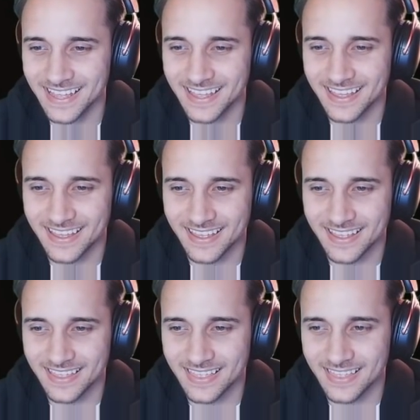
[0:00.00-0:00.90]

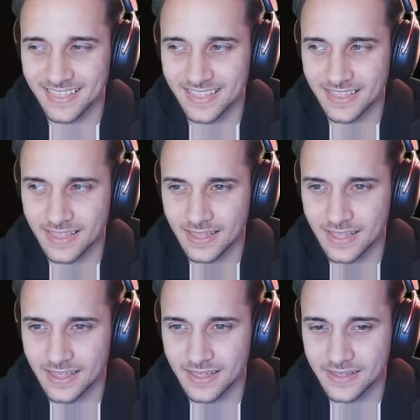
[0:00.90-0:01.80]

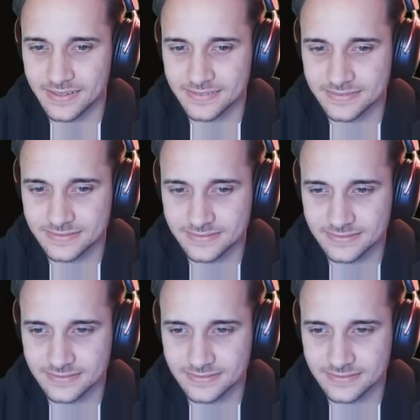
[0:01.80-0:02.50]
[no speech]